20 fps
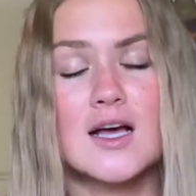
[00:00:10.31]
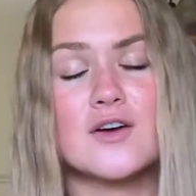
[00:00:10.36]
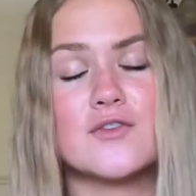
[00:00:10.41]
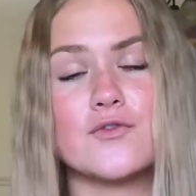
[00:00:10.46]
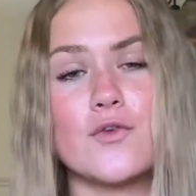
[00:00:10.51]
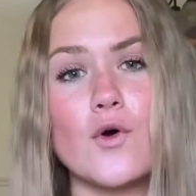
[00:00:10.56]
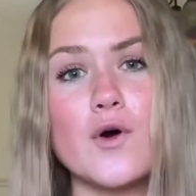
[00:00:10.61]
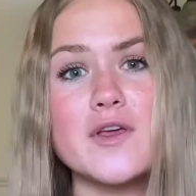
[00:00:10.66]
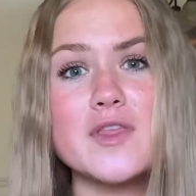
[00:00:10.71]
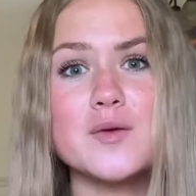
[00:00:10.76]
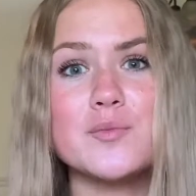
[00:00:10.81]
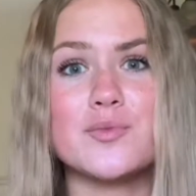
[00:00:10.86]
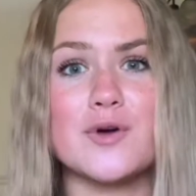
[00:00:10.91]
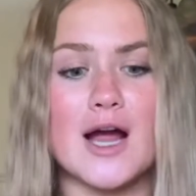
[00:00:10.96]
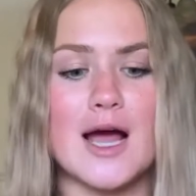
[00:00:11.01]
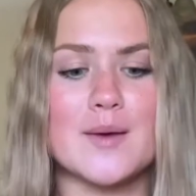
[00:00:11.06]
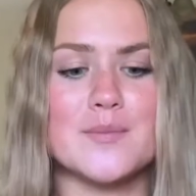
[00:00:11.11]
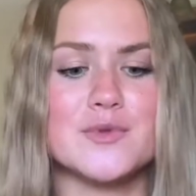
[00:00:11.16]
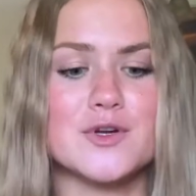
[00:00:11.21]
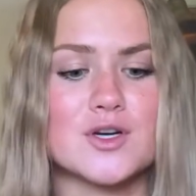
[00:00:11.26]
For the
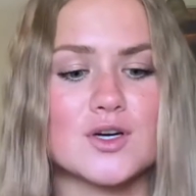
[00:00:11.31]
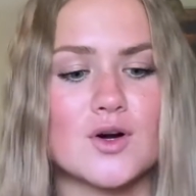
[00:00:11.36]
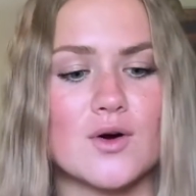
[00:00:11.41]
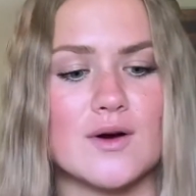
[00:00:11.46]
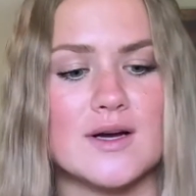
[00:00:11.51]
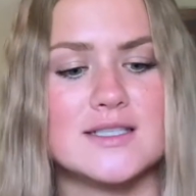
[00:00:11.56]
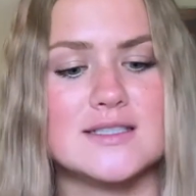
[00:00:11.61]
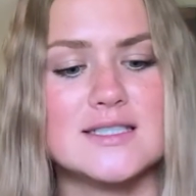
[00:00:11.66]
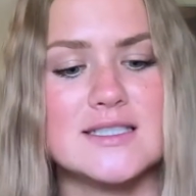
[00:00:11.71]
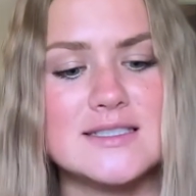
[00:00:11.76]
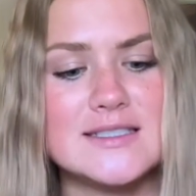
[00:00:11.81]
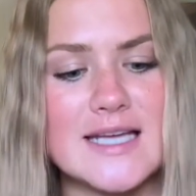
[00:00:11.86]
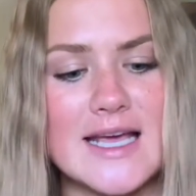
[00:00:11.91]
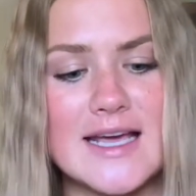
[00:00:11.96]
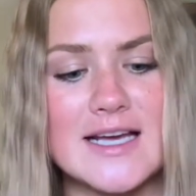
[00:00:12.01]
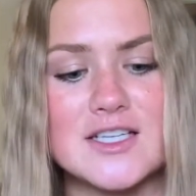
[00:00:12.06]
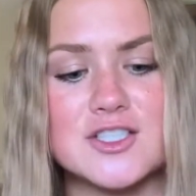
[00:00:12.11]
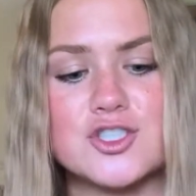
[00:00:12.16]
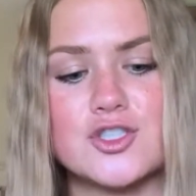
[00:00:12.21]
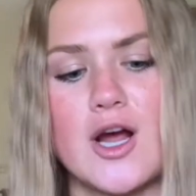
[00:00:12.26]
prep, you're going to
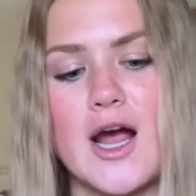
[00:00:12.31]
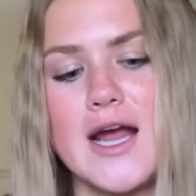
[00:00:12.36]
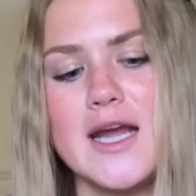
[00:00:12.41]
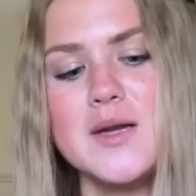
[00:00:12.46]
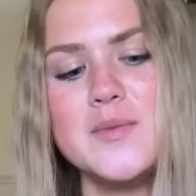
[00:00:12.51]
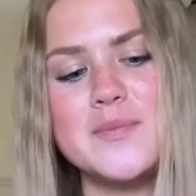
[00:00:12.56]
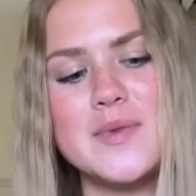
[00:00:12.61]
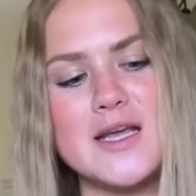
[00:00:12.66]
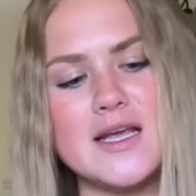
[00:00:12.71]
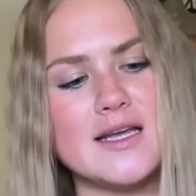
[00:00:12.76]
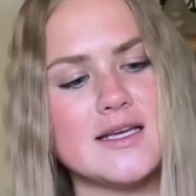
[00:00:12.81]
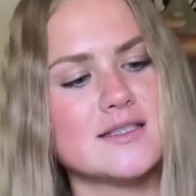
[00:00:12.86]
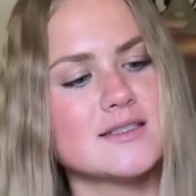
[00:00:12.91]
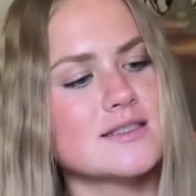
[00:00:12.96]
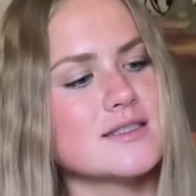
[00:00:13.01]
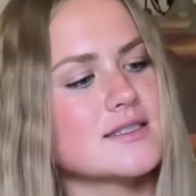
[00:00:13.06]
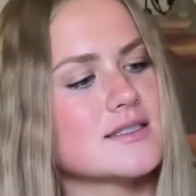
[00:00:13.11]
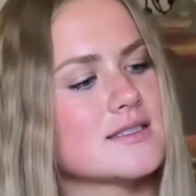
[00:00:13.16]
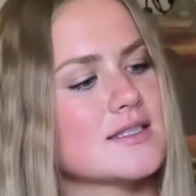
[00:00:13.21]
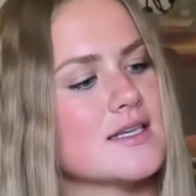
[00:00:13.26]
take dried
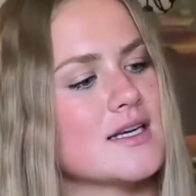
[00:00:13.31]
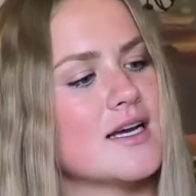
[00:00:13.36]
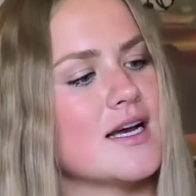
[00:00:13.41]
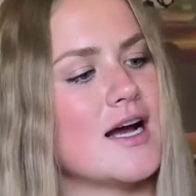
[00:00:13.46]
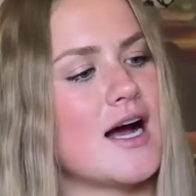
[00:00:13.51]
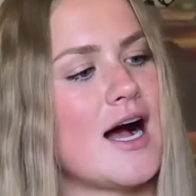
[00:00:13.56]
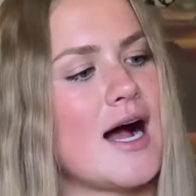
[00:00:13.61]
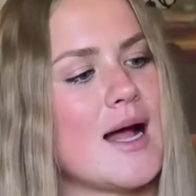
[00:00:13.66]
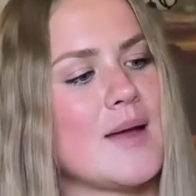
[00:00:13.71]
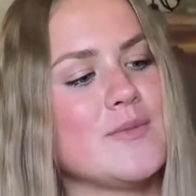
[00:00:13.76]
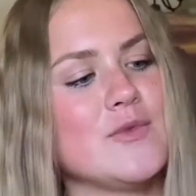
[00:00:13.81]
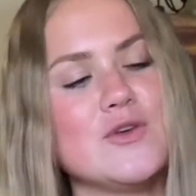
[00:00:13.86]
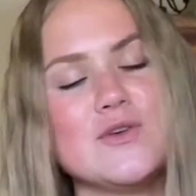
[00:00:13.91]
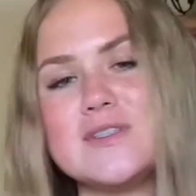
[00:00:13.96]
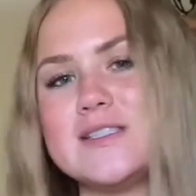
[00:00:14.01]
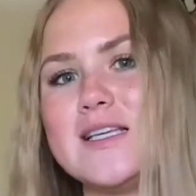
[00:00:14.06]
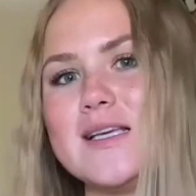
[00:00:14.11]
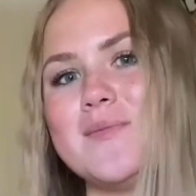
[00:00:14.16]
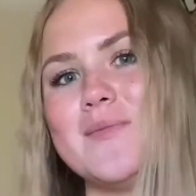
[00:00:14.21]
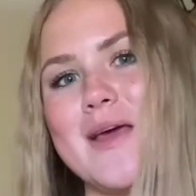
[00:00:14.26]
beans. I'm
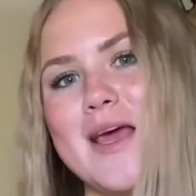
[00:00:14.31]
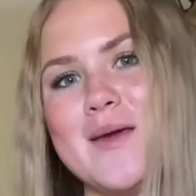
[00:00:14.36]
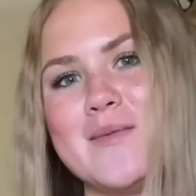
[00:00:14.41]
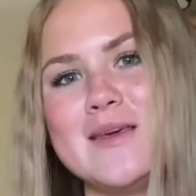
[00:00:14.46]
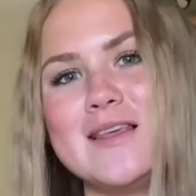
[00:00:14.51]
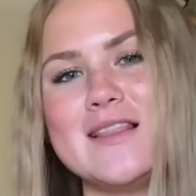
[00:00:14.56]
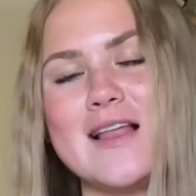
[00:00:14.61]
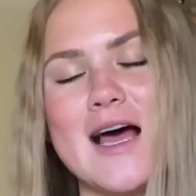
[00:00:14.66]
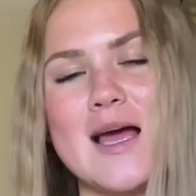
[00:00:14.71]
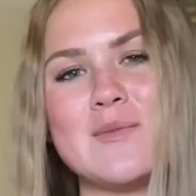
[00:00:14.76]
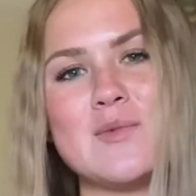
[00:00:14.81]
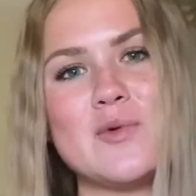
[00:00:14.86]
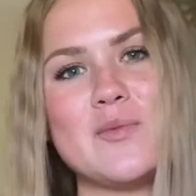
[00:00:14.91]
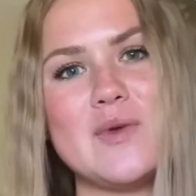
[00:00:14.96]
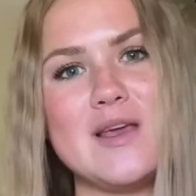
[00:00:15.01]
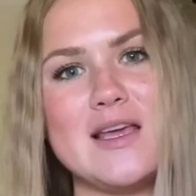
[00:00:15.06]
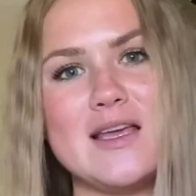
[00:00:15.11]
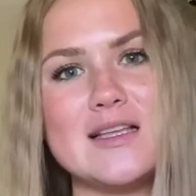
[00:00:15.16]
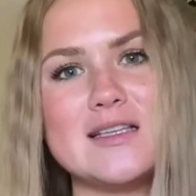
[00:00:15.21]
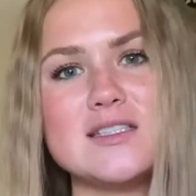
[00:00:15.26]
using baby lima
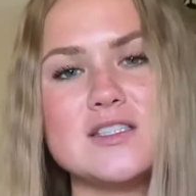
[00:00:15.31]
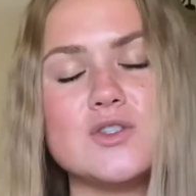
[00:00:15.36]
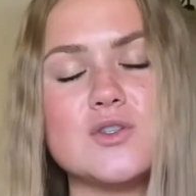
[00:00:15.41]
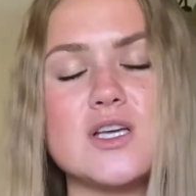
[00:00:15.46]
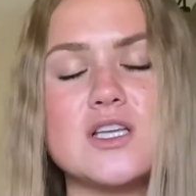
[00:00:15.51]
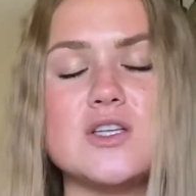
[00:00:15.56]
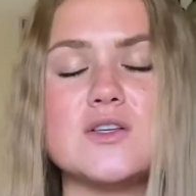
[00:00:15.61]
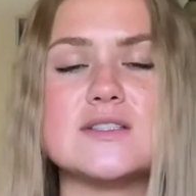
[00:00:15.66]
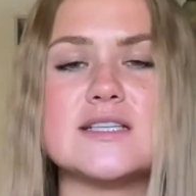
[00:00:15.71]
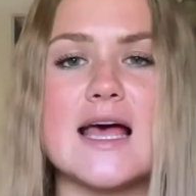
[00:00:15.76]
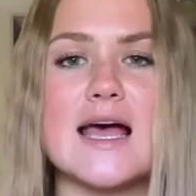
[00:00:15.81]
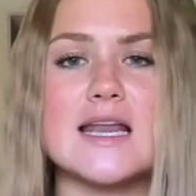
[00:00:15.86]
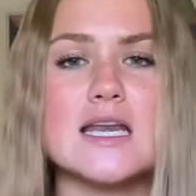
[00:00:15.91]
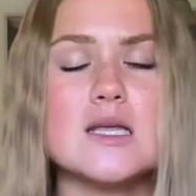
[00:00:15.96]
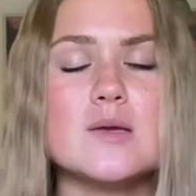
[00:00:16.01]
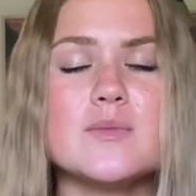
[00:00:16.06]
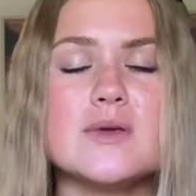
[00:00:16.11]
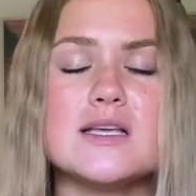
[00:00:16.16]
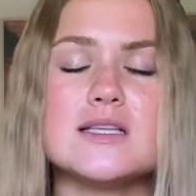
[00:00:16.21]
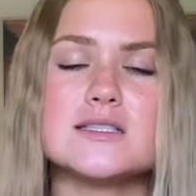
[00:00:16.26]
beans. You can use
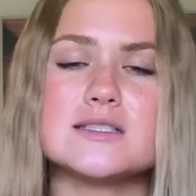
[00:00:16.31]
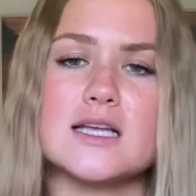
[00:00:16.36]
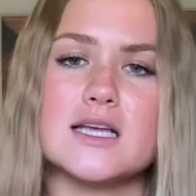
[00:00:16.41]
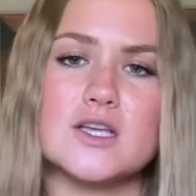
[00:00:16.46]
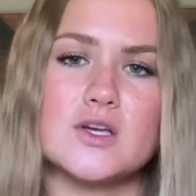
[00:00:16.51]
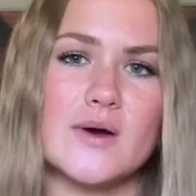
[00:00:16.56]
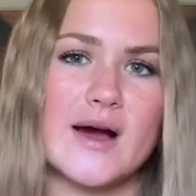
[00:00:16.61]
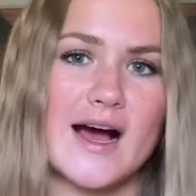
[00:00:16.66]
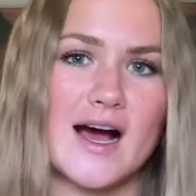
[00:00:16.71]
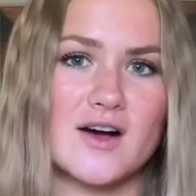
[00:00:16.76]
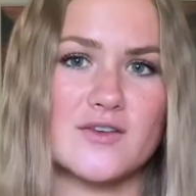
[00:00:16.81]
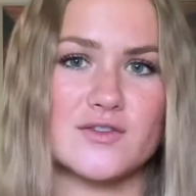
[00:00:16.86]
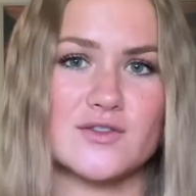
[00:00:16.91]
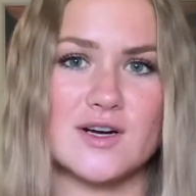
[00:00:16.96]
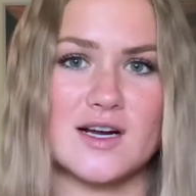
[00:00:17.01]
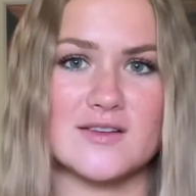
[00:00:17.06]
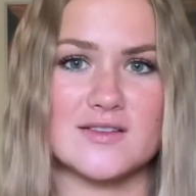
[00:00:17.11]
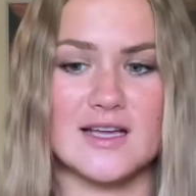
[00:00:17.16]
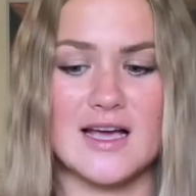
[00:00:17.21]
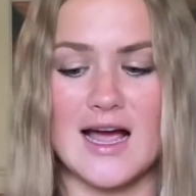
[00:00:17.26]
any beans that you have
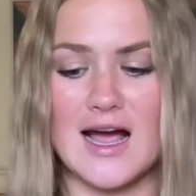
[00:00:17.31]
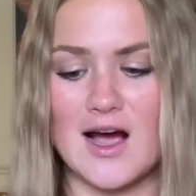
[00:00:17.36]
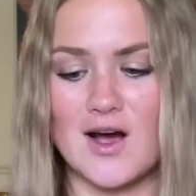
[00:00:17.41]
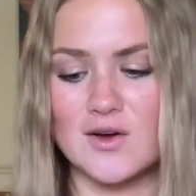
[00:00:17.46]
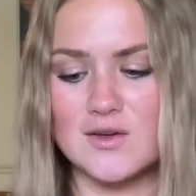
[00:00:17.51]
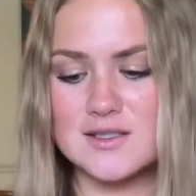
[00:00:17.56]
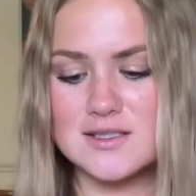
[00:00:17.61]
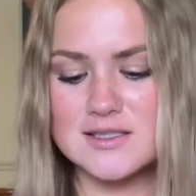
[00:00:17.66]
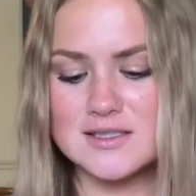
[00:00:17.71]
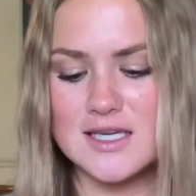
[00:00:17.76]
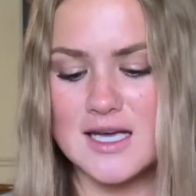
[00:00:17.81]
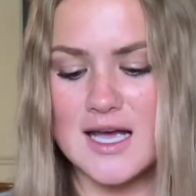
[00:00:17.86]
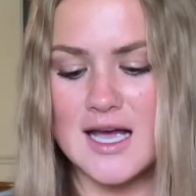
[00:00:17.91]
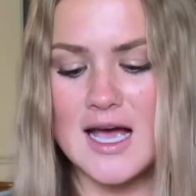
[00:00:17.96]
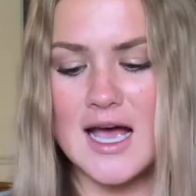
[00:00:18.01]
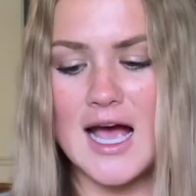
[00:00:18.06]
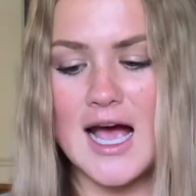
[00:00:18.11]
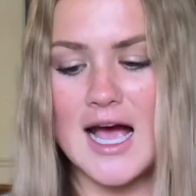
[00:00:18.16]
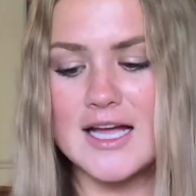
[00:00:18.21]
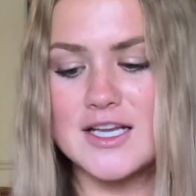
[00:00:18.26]
around the house.
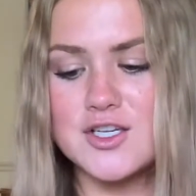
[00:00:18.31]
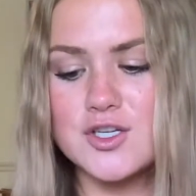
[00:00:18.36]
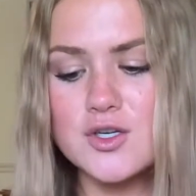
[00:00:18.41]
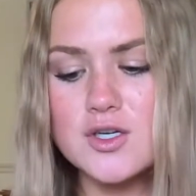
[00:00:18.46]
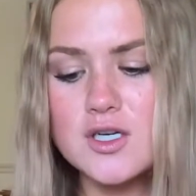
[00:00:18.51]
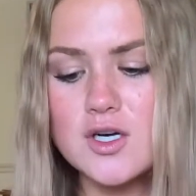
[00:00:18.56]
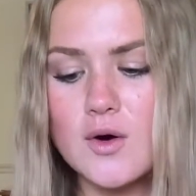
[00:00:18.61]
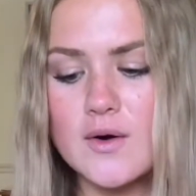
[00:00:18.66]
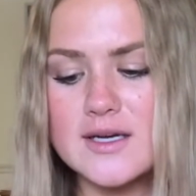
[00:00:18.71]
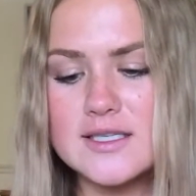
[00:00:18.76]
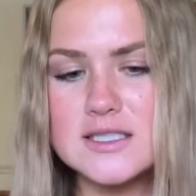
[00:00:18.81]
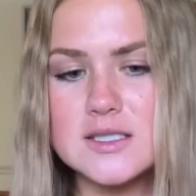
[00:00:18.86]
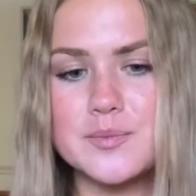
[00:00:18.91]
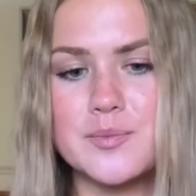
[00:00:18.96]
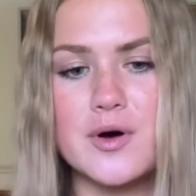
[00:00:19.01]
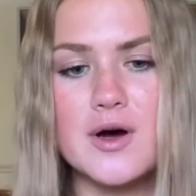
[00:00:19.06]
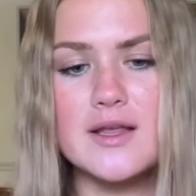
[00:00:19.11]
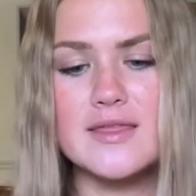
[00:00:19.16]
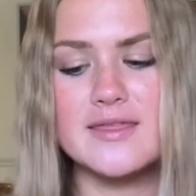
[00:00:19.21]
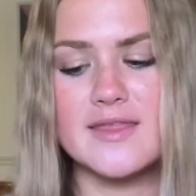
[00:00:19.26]
And you're going to
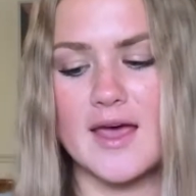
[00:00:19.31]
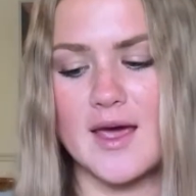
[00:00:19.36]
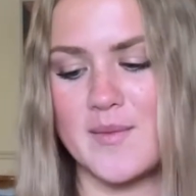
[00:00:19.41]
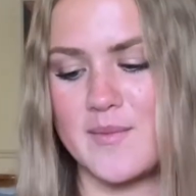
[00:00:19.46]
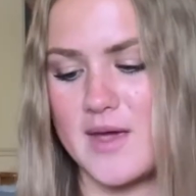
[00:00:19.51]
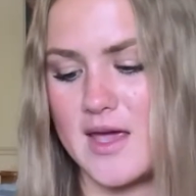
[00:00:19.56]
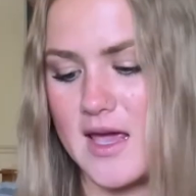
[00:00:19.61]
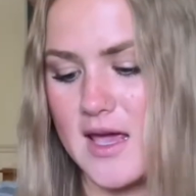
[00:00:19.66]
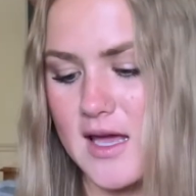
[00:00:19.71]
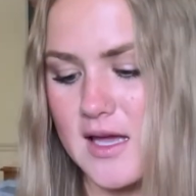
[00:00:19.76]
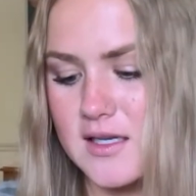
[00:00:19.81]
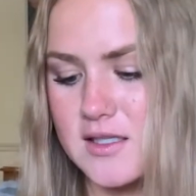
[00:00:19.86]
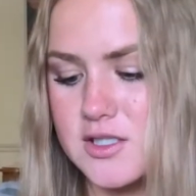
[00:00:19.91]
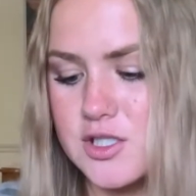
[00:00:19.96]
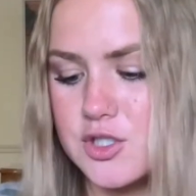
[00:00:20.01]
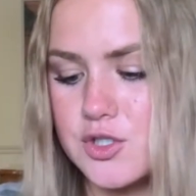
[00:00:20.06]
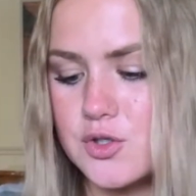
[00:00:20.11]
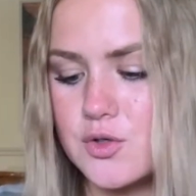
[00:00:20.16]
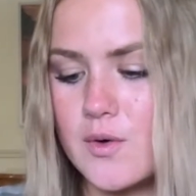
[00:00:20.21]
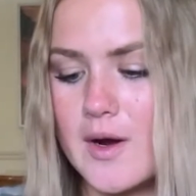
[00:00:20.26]
put them
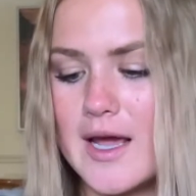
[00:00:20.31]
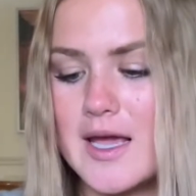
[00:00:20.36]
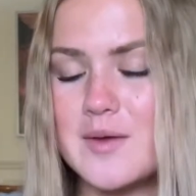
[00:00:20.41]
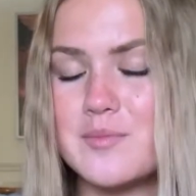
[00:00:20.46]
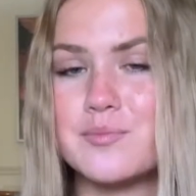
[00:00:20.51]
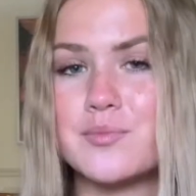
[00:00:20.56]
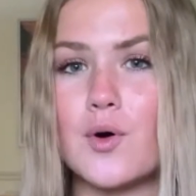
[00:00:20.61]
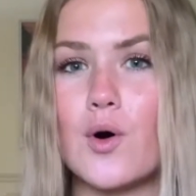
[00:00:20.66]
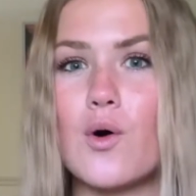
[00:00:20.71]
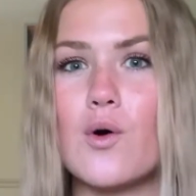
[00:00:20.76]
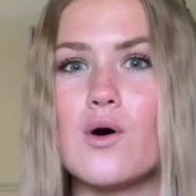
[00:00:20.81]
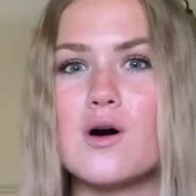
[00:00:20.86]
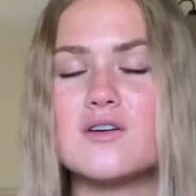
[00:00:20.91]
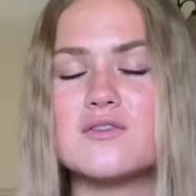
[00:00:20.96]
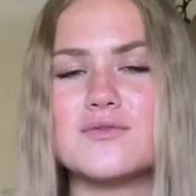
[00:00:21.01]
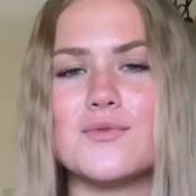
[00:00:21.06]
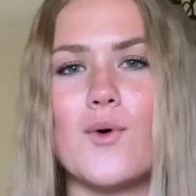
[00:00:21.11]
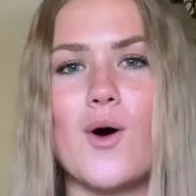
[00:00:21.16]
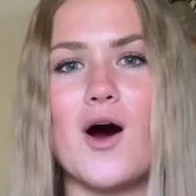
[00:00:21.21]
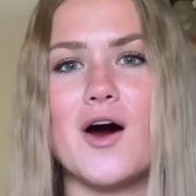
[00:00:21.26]
into a bowl
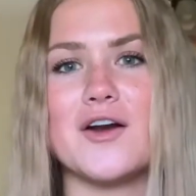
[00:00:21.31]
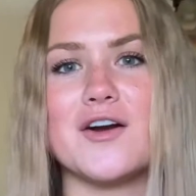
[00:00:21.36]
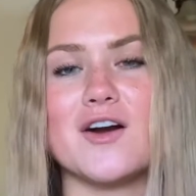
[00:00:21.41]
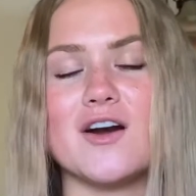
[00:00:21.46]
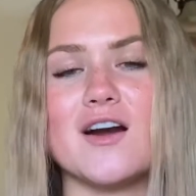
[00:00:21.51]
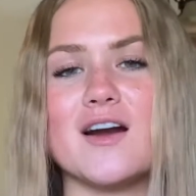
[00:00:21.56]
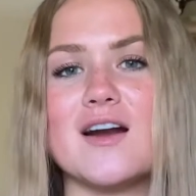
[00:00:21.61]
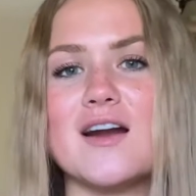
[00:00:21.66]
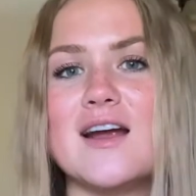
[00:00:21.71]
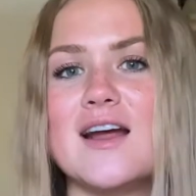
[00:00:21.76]
of water.